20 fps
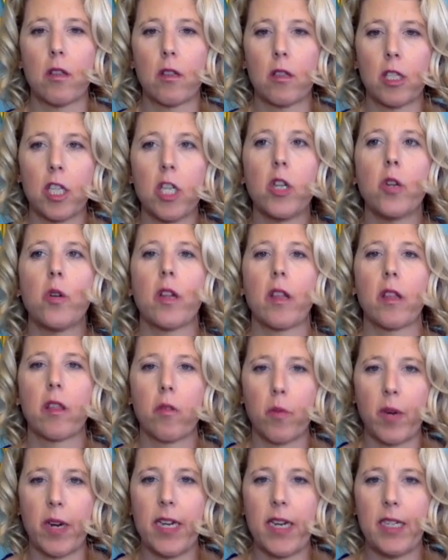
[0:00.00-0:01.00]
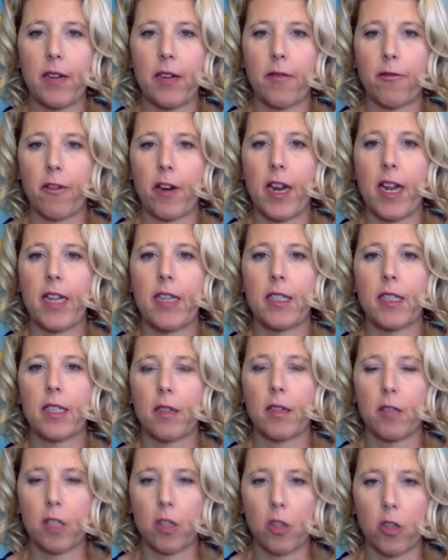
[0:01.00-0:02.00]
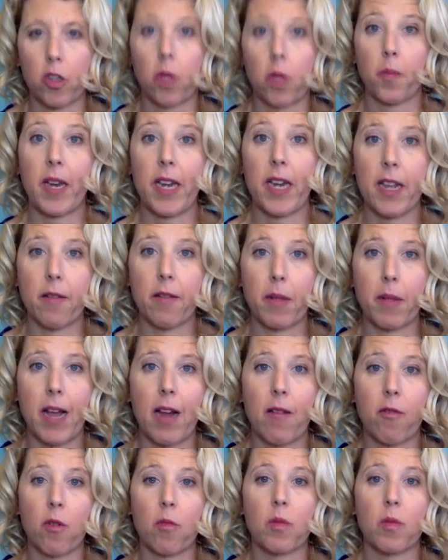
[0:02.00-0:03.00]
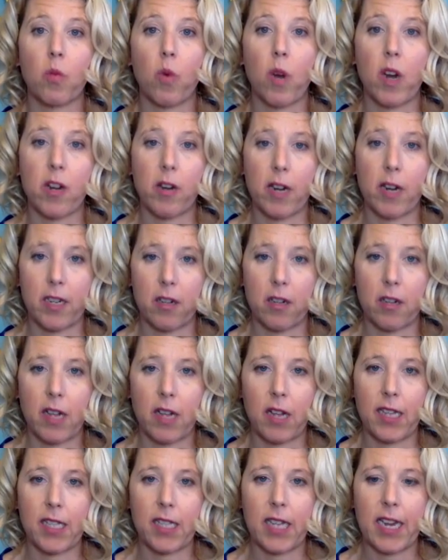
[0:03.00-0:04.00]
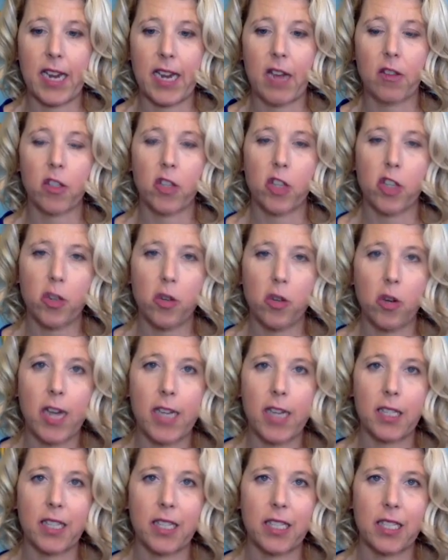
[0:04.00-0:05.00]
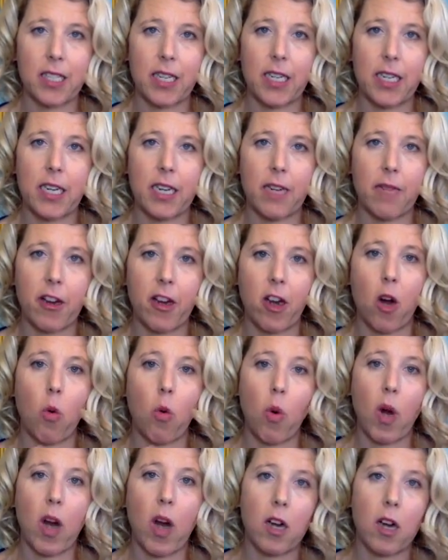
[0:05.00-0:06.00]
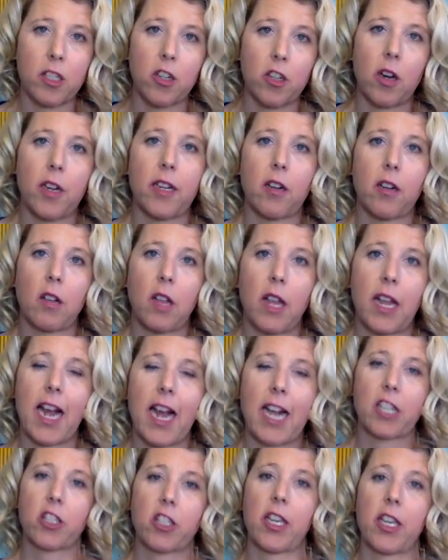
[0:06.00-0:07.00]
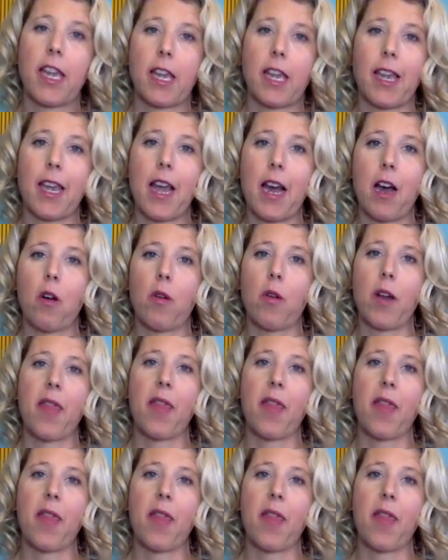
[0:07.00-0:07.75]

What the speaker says: 2 to 3 different social media platforms where your ideal clients hang out. So you guys listening need to figure out where is your ideal client actually hanging out.